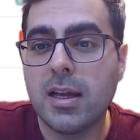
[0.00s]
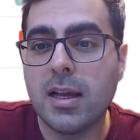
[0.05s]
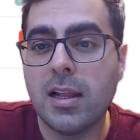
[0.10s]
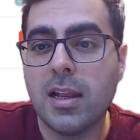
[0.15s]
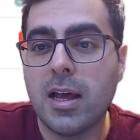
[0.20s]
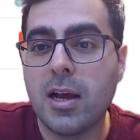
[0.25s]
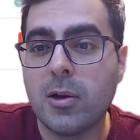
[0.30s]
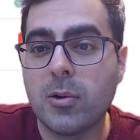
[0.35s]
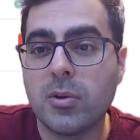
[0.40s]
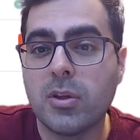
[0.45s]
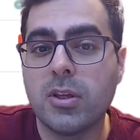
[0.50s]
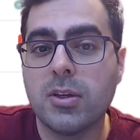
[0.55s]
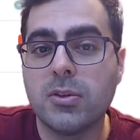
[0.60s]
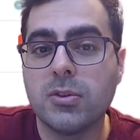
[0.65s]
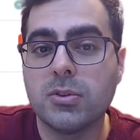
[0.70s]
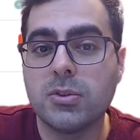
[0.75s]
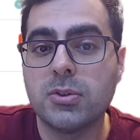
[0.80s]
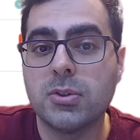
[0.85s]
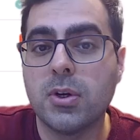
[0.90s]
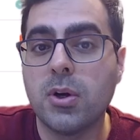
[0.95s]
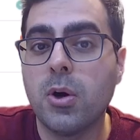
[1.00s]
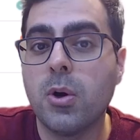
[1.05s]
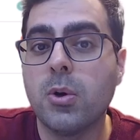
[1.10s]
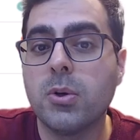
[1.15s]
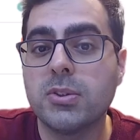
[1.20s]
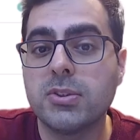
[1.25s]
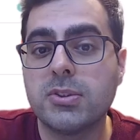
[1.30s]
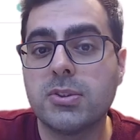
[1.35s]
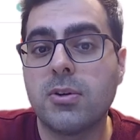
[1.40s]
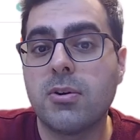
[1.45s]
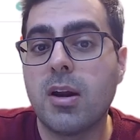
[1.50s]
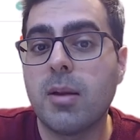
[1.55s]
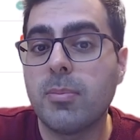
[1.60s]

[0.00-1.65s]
allowing you to host your